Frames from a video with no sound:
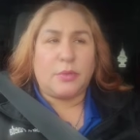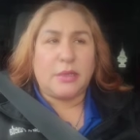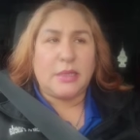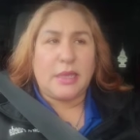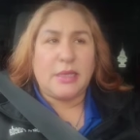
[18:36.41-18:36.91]

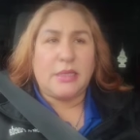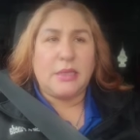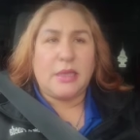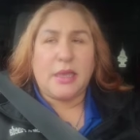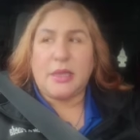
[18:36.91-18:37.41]
really
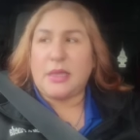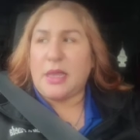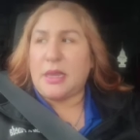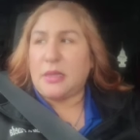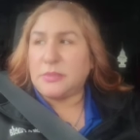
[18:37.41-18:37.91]
achy and
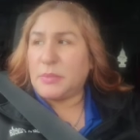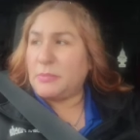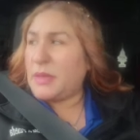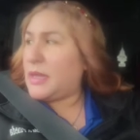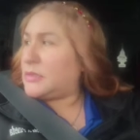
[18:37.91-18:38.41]
I had lost
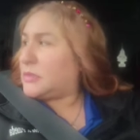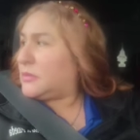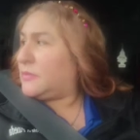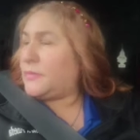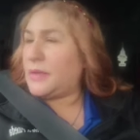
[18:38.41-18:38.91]
my badge.
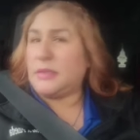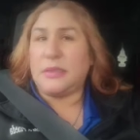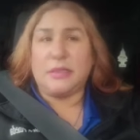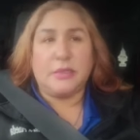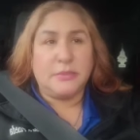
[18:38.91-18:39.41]
I couldn't
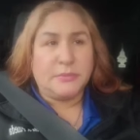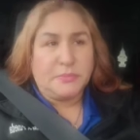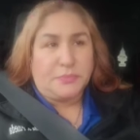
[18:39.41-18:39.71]
find it.